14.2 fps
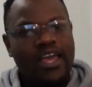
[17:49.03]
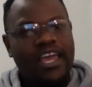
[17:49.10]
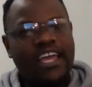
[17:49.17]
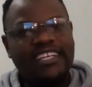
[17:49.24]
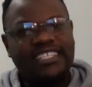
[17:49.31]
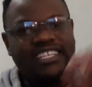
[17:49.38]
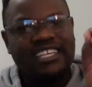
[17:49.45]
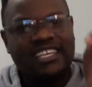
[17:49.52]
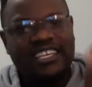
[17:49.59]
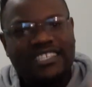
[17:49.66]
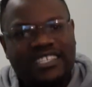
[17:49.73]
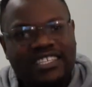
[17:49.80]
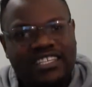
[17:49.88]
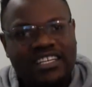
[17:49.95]
And in
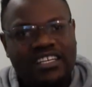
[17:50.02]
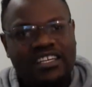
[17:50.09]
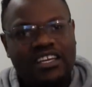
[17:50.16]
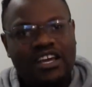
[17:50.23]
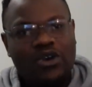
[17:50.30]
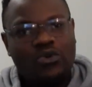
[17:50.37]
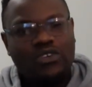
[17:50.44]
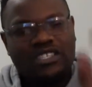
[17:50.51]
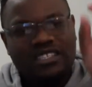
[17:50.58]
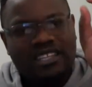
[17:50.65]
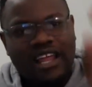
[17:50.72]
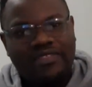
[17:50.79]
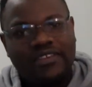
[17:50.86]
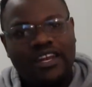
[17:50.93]
history, we
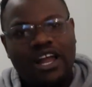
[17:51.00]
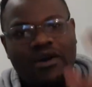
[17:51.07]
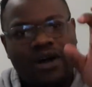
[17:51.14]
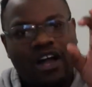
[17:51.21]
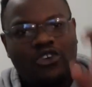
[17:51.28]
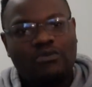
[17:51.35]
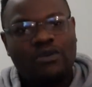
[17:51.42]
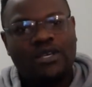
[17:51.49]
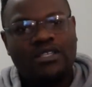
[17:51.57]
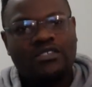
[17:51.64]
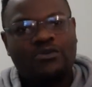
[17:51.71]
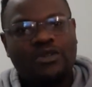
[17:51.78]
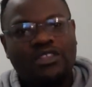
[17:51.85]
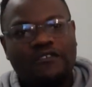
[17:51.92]
strengthen our
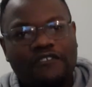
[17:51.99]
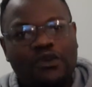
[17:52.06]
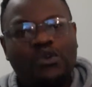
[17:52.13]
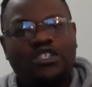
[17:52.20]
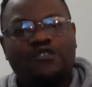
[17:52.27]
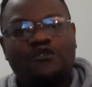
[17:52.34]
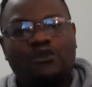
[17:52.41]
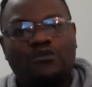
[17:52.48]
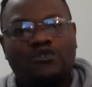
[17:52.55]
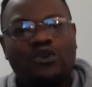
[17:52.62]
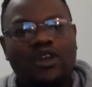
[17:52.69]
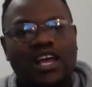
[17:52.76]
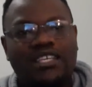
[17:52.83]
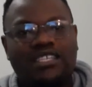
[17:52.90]
arguments with views from
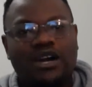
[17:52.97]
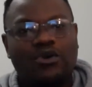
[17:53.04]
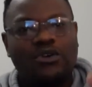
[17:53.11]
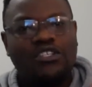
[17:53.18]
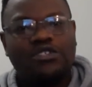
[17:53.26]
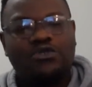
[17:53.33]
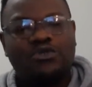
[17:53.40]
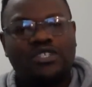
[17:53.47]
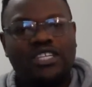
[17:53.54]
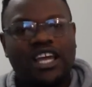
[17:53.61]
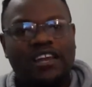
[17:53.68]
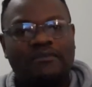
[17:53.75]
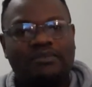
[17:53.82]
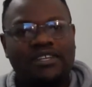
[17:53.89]
scholars according to
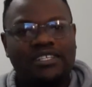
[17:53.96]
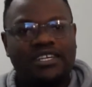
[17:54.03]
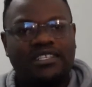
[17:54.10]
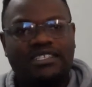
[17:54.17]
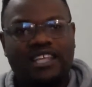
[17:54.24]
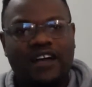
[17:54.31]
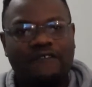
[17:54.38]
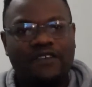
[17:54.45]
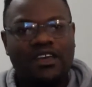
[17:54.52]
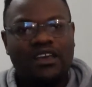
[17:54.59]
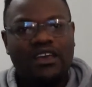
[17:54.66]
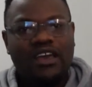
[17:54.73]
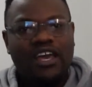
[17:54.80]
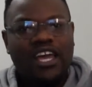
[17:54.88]
DN, Beach and stuff,
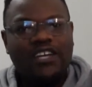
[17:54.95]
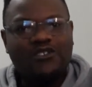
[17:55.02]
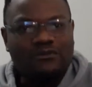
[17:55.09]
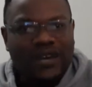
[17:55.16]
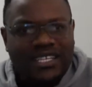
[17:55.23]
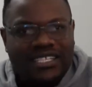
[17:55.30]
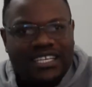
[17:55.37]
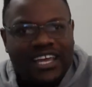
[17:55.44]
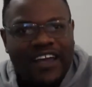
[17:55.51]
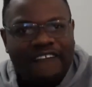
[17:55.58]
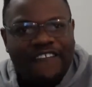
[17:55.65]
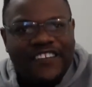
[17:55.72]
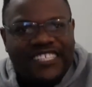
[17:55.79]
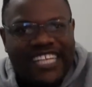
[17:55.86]
and we must
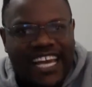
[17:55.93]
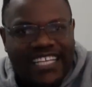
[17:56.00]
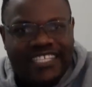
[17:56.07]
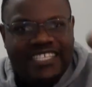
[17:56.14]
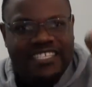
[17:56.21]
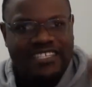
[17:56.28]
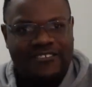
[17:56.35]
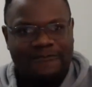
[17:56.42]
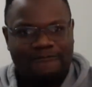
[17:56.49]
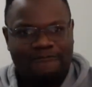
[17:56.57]
have dates,